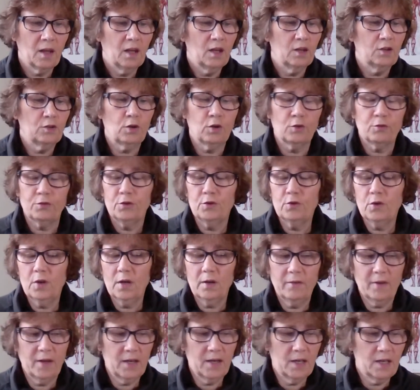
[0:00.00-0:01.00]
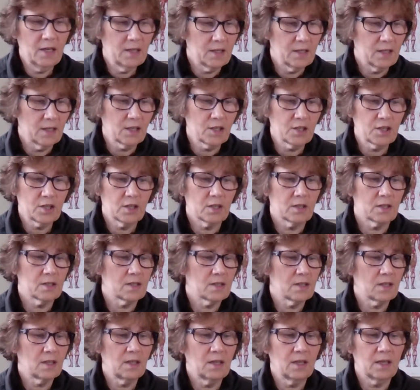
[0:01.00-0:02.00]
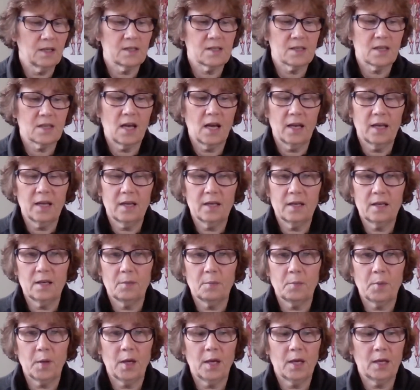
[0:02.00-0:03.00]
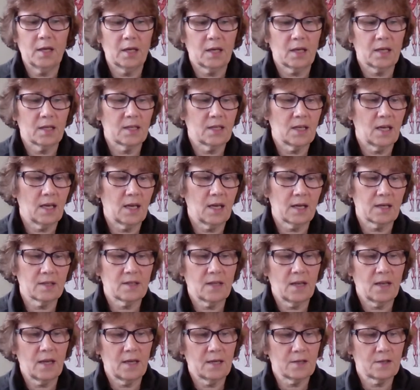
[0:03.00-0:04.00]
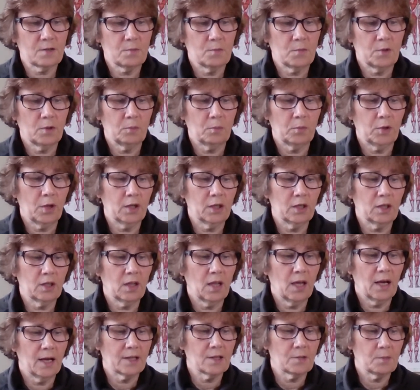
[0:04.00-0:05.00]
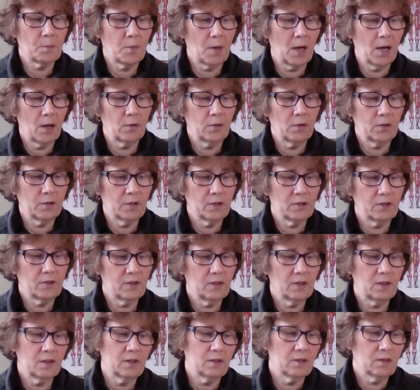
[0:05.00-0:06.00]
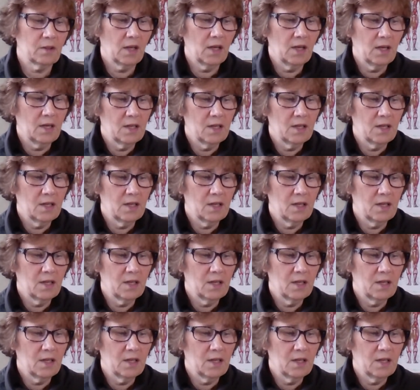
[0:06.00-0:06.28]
So if you have any addictions, anxiety, panic attacks, asthma, blood clots, bowel disease,